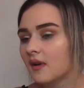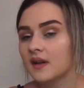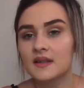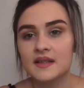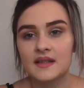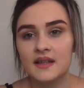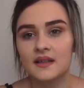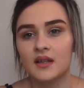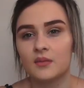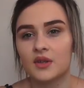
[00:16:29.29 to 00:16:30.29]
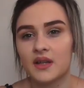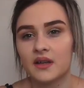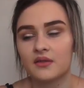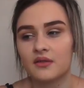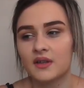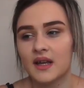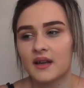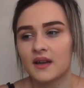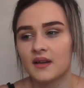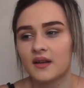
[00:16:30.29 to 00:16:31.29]
I understand I'm not that good
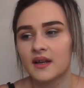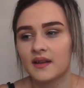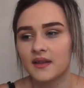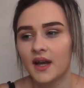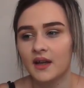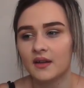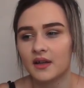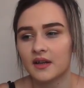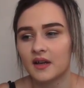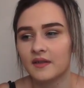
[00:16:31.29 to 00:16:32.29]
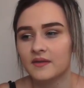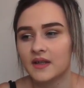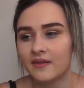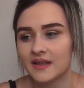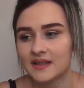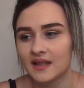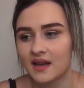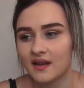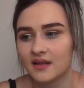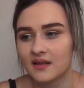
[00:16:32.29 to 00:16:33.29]
and I get that, like I've never
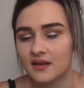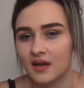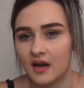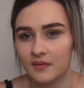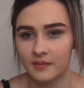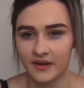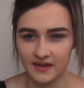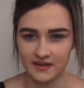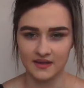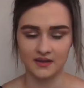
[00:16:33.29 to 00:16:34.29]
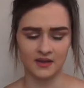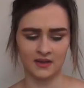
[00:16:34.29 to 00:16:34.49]
said I'm the best.